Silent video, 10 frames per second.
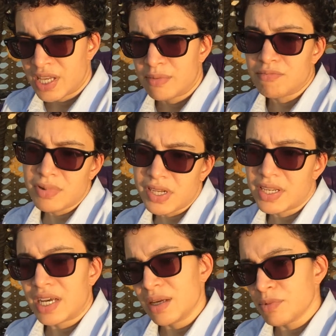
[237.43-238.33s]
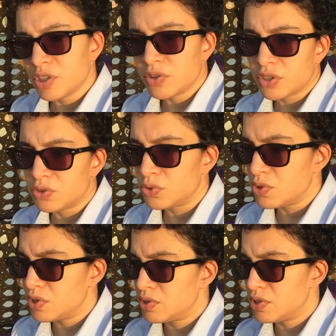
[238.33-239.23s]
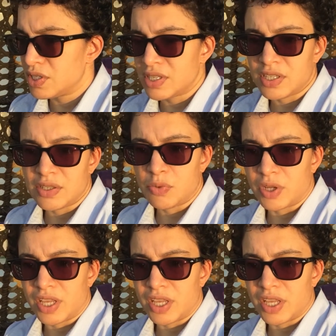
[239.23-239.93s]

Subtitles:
but I'm going to see what I